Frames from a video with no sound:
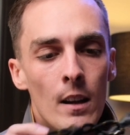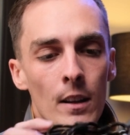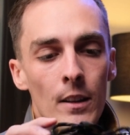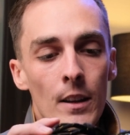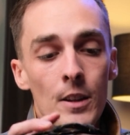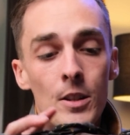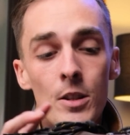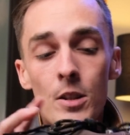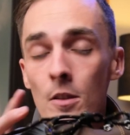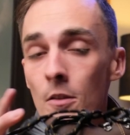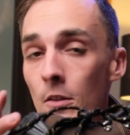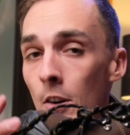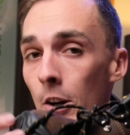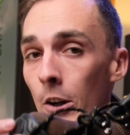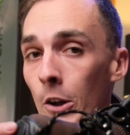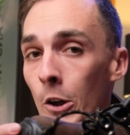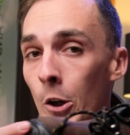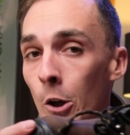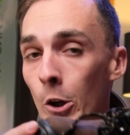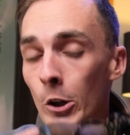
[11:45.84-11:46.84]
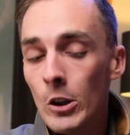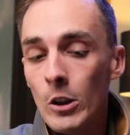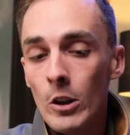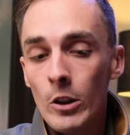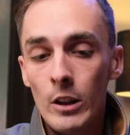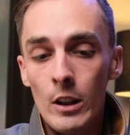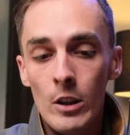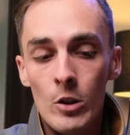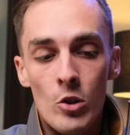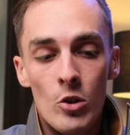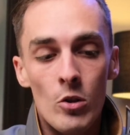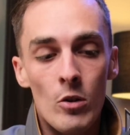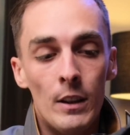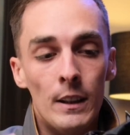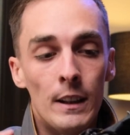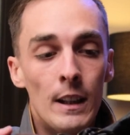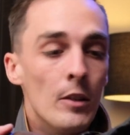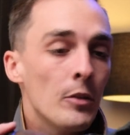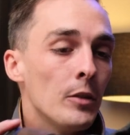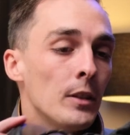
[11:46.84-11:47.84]
This is a very good looking shoe
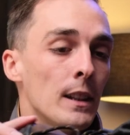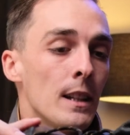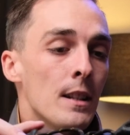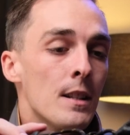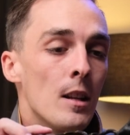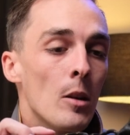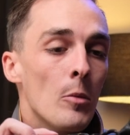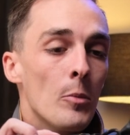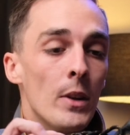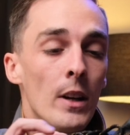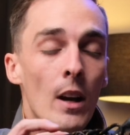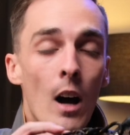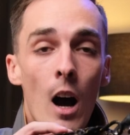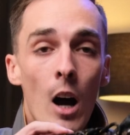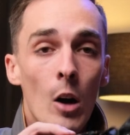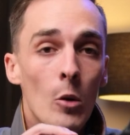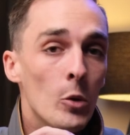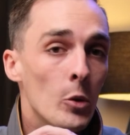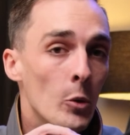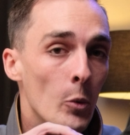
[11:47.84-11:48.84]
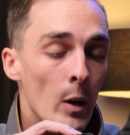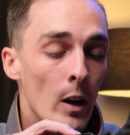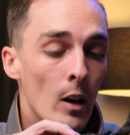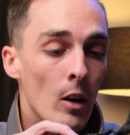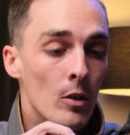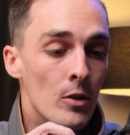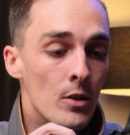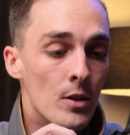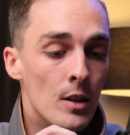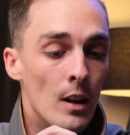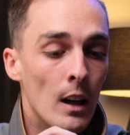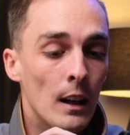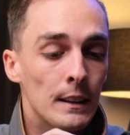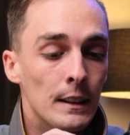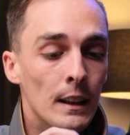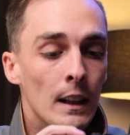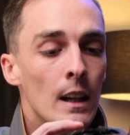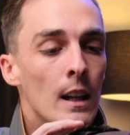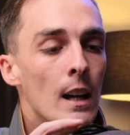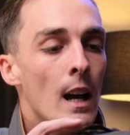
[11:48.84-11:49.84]
and definitely something I would wear on site,
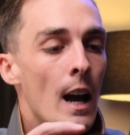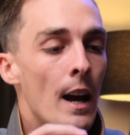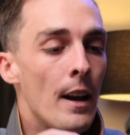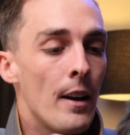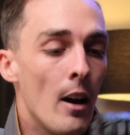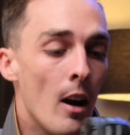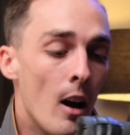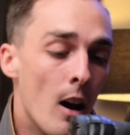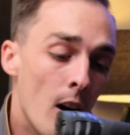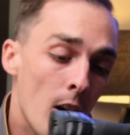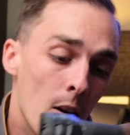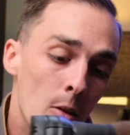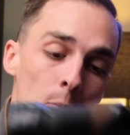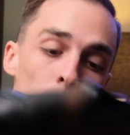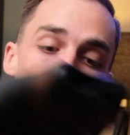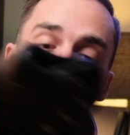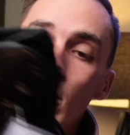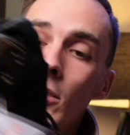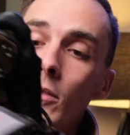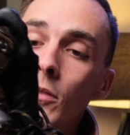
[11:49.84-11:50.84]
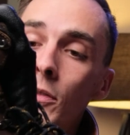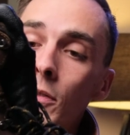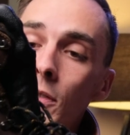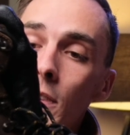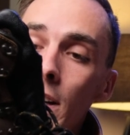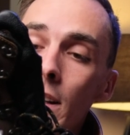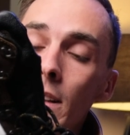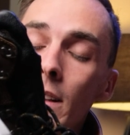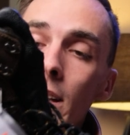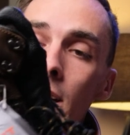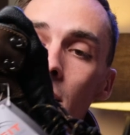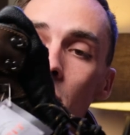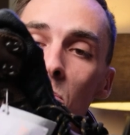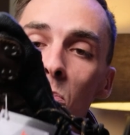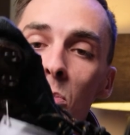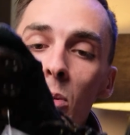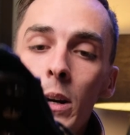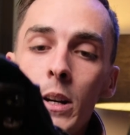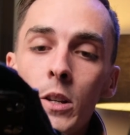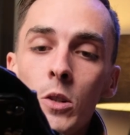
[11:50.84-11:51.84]
and I'm fairly
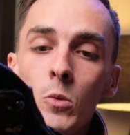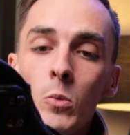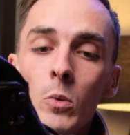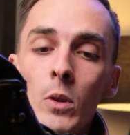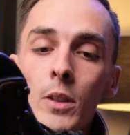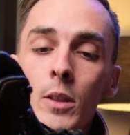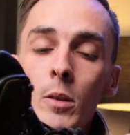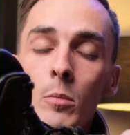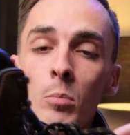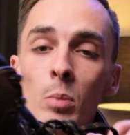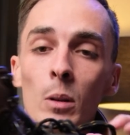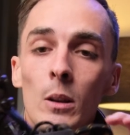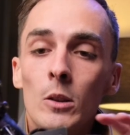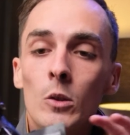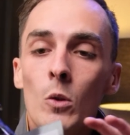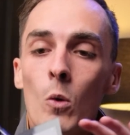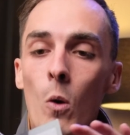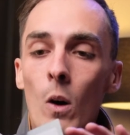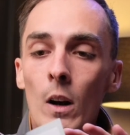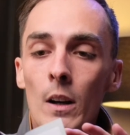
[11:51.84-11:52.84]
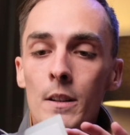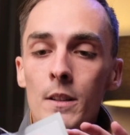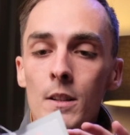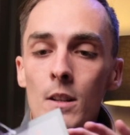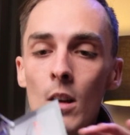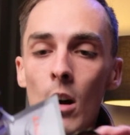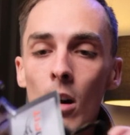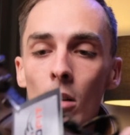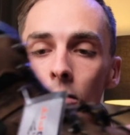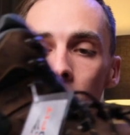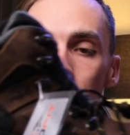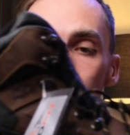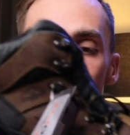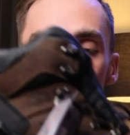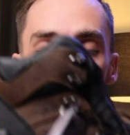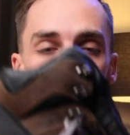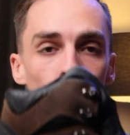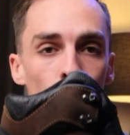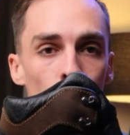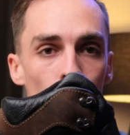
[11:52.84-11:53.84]
impressed with the build quality of this
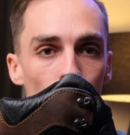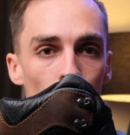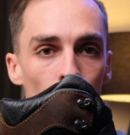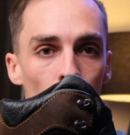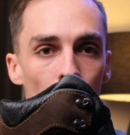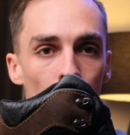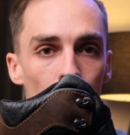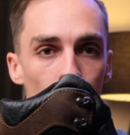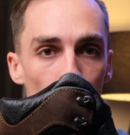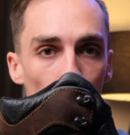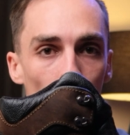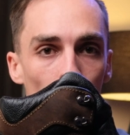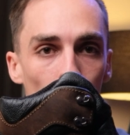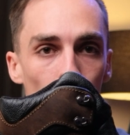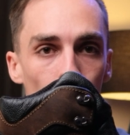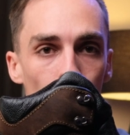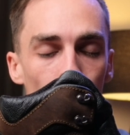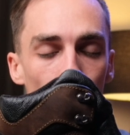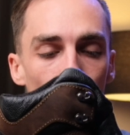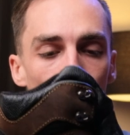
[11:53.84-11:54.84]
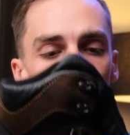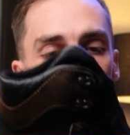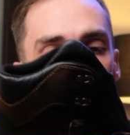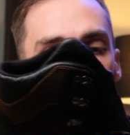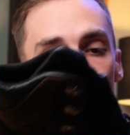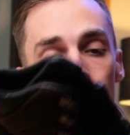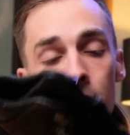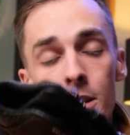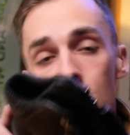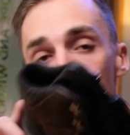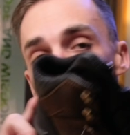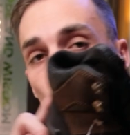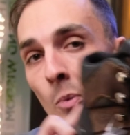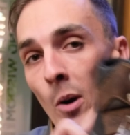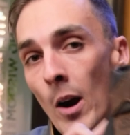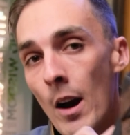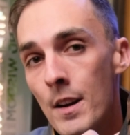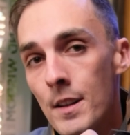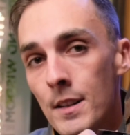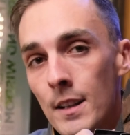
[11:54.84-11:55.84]
shoe as well. This is
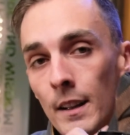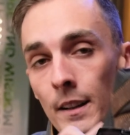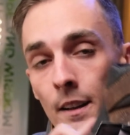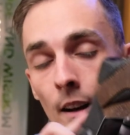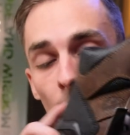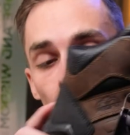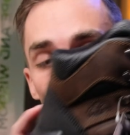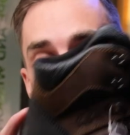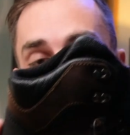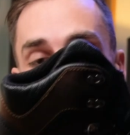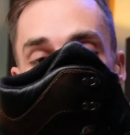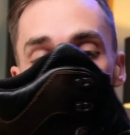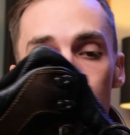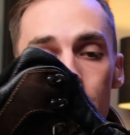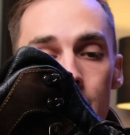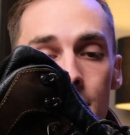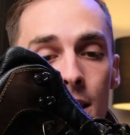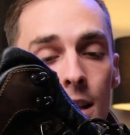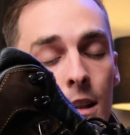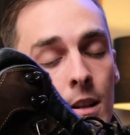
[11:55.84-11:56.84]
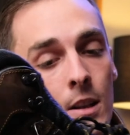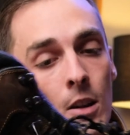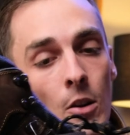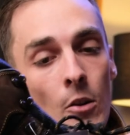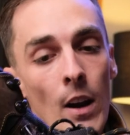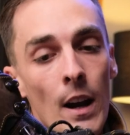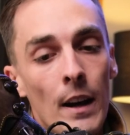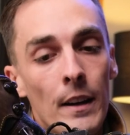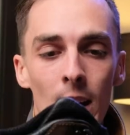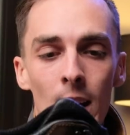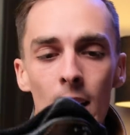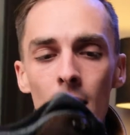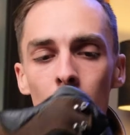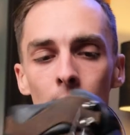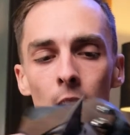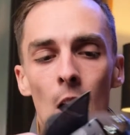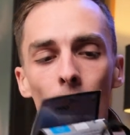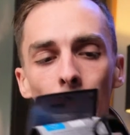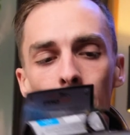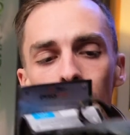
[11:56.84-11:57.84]
priced at 960 Rand.
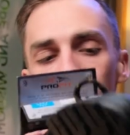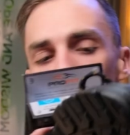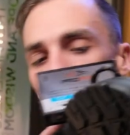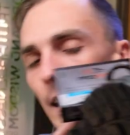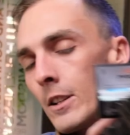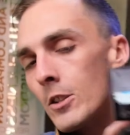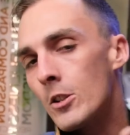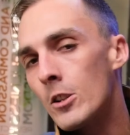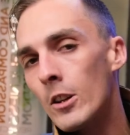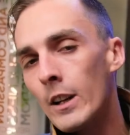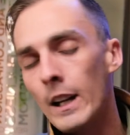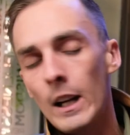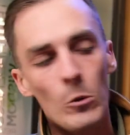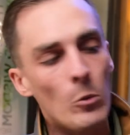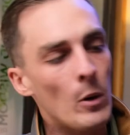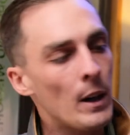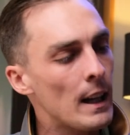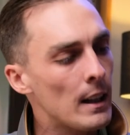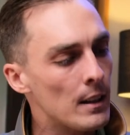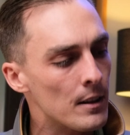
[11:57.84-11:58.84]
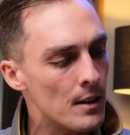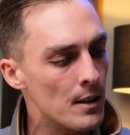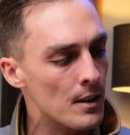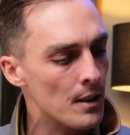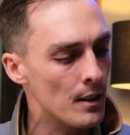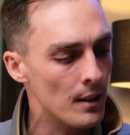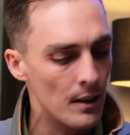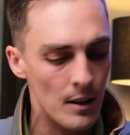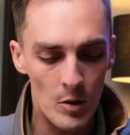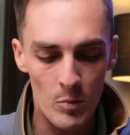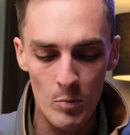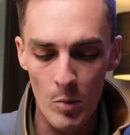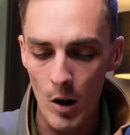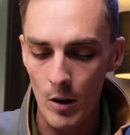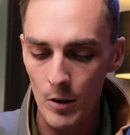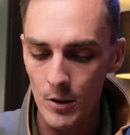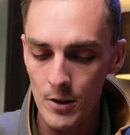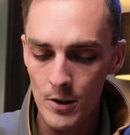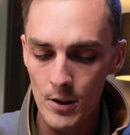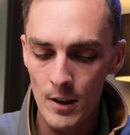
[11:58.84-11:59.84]
Now again, let's look at what else is in this
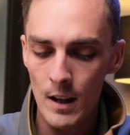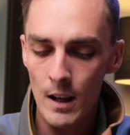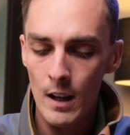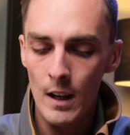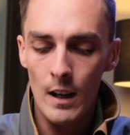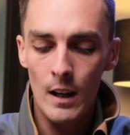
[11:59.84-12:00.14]
box.